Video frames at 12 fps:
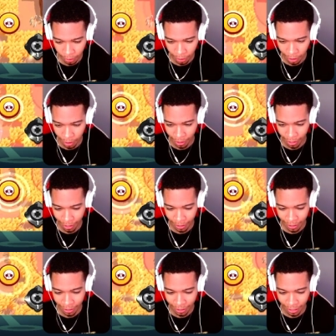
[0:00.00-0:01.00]
Alright.
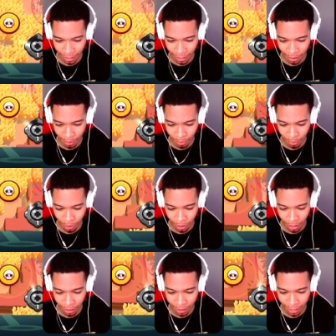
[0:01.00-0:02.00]
Damn, bro.
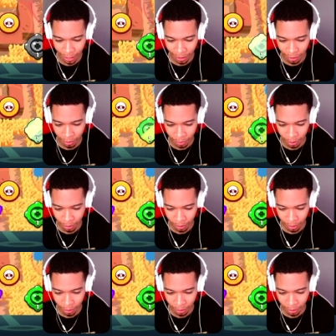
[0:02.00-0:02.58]
Y'all dying on me.